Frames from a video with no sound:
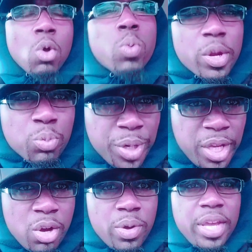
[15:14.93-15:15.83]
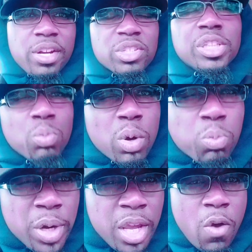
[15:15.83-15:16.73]
with real energy, with
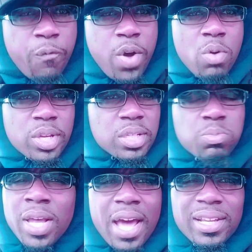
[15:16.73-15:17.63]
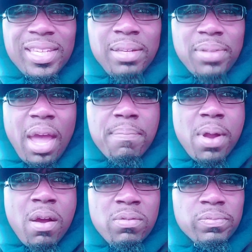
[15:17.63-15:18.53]
real focus. We got to keep that,
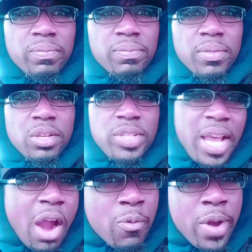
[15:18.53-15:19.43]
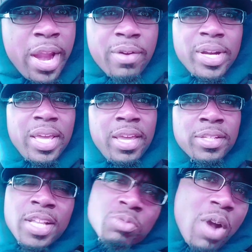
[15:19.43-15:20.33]
bro. See how rare it
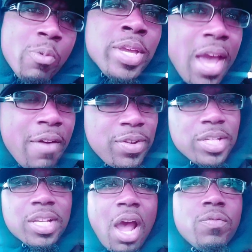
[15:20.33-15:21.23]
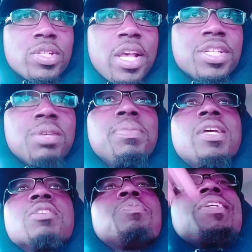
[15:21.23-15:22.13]
is? That's why we having this conversation
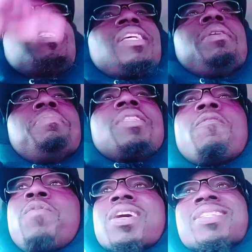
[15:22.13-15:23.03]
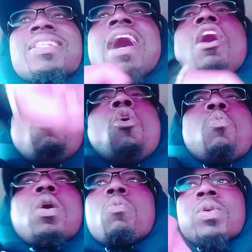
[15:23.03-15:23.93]
because we see motherfuckers not
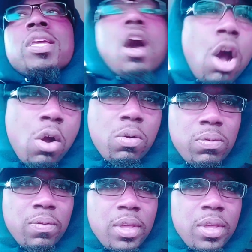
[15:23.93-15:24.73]
on what we own.